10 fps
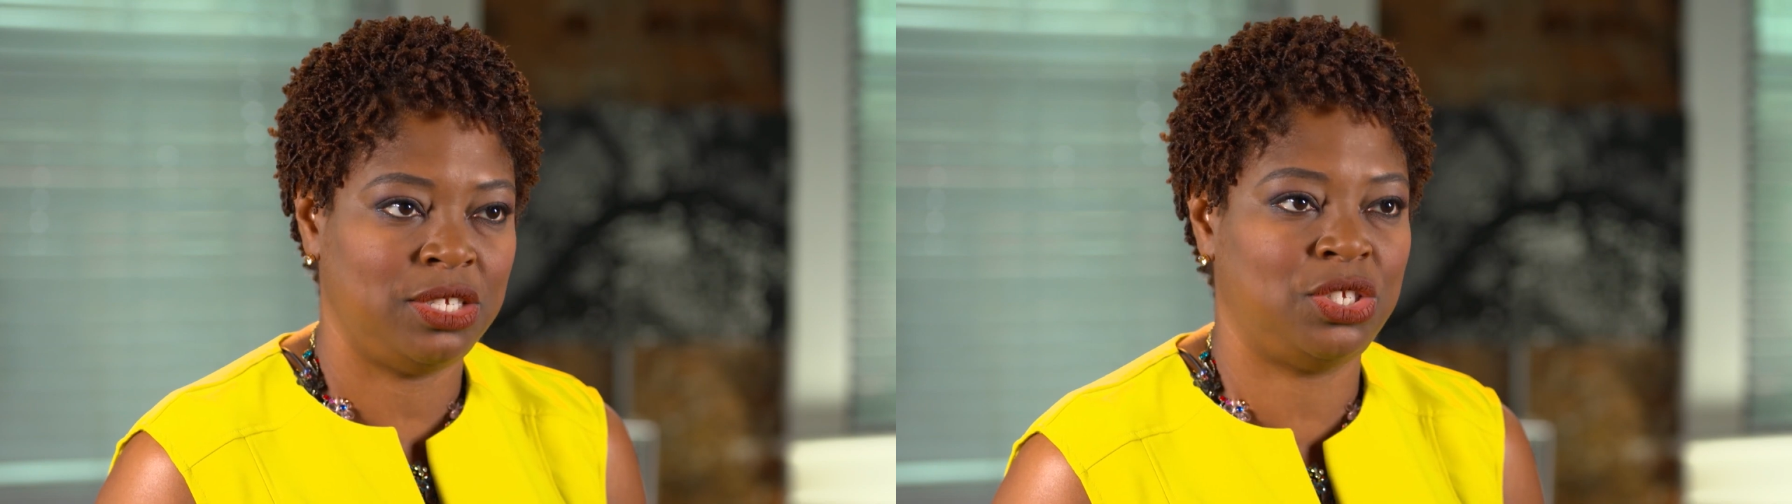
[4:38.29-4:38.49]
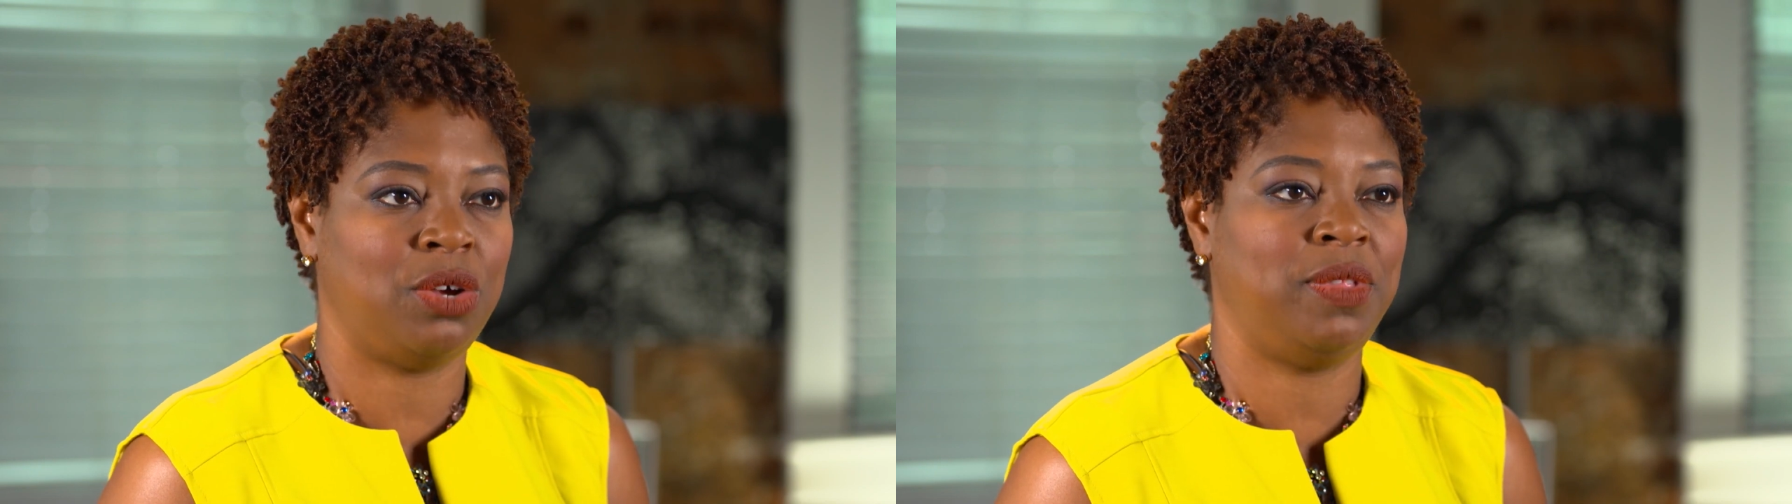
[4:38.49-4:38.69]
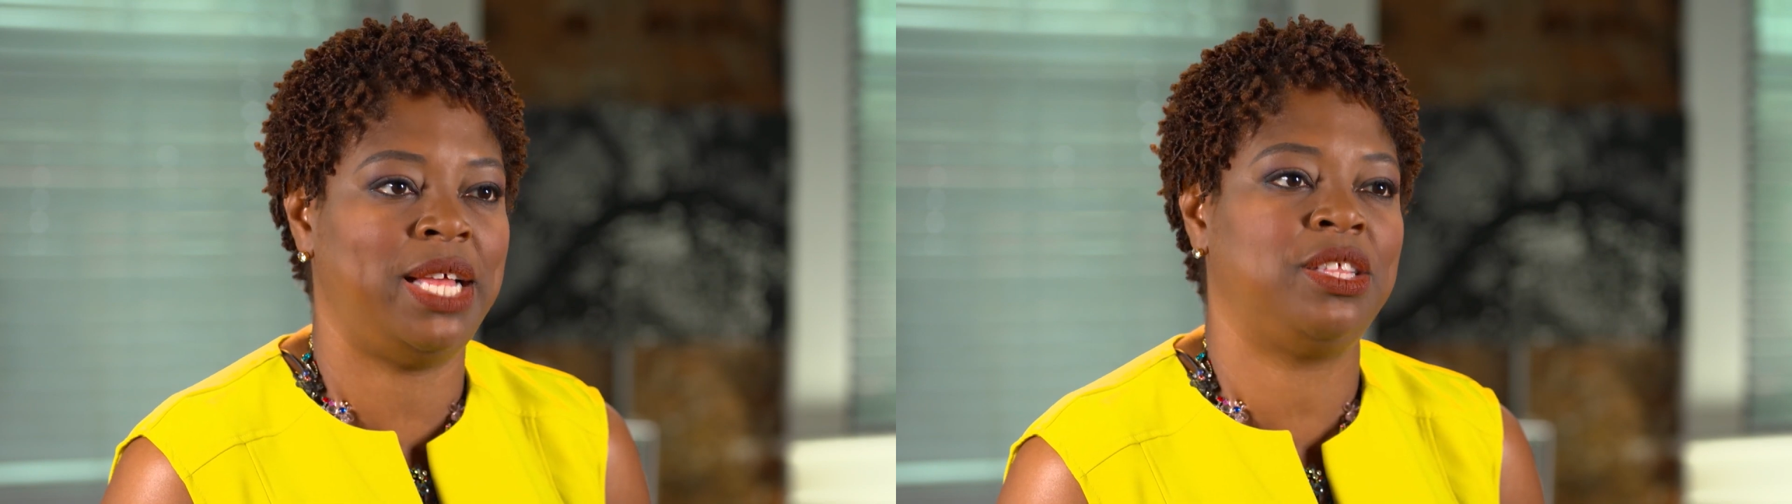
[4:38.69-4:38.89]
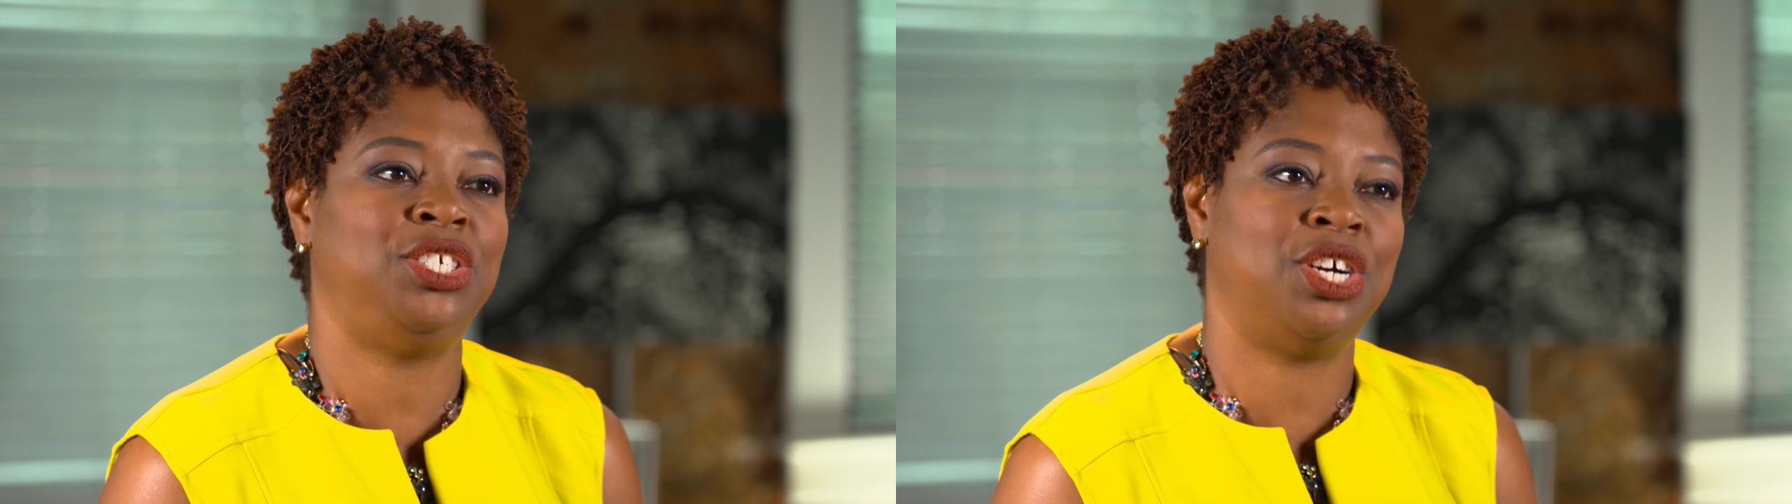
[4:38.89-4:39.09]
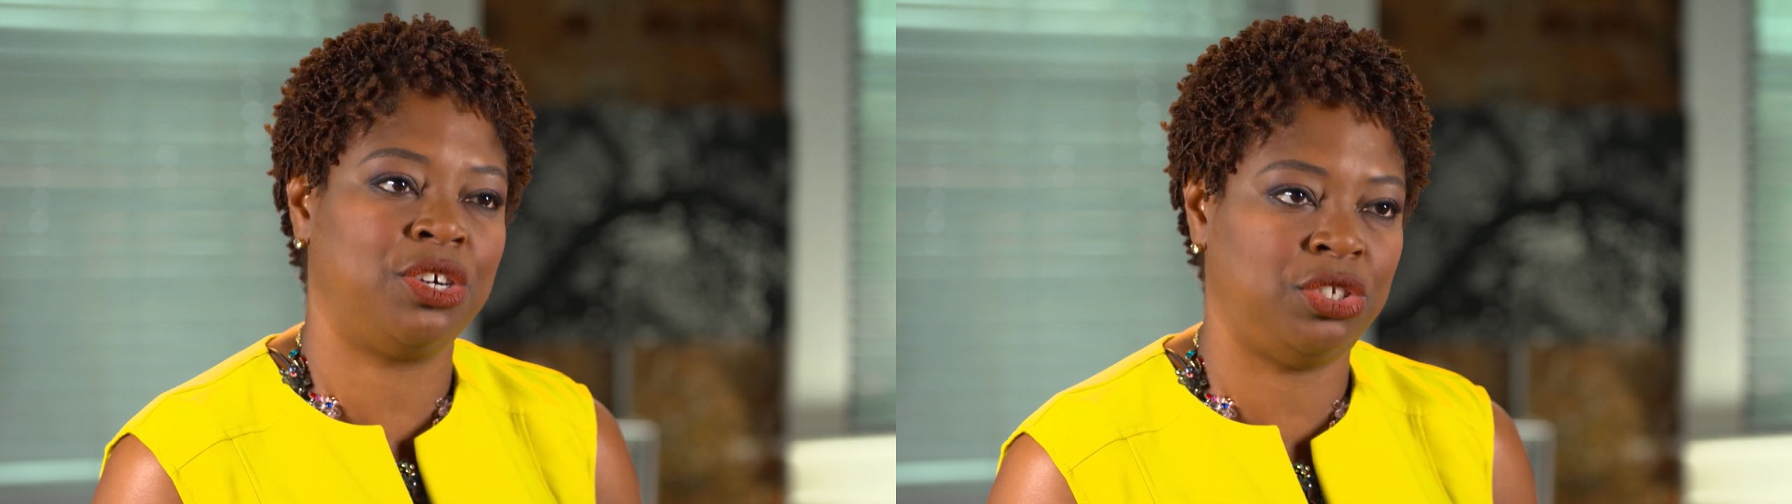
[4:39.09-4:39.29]
so that
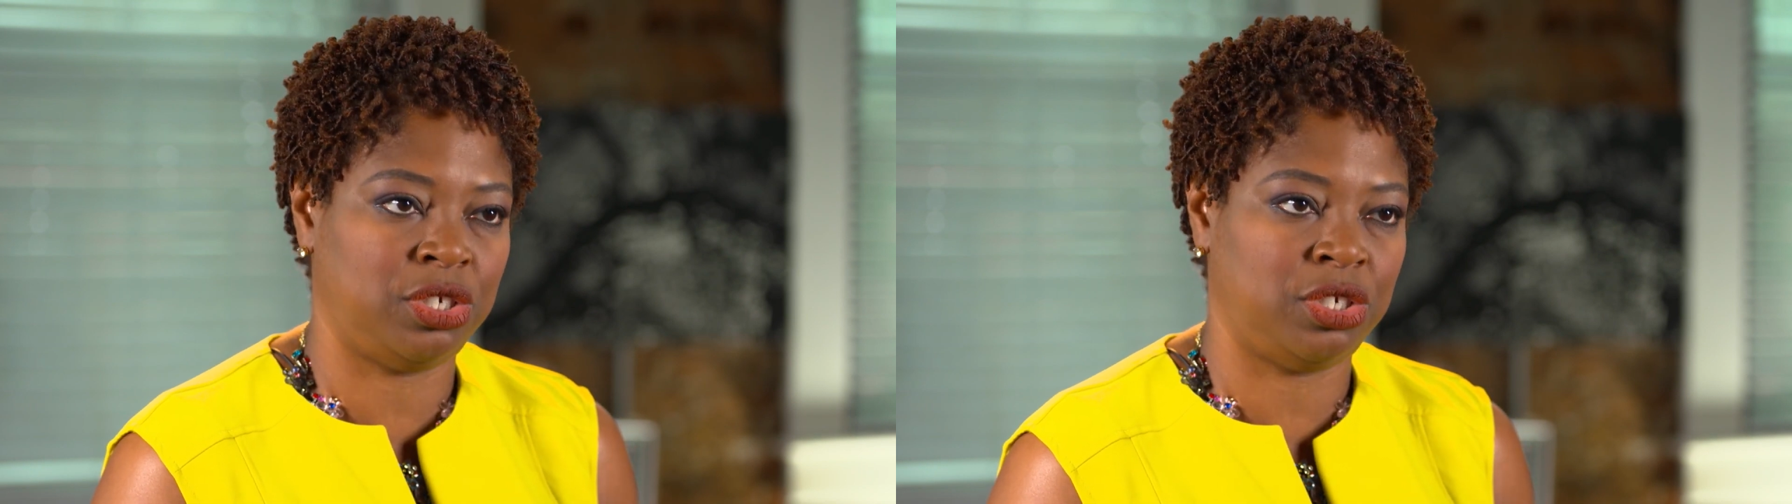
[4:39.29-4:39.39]
the younger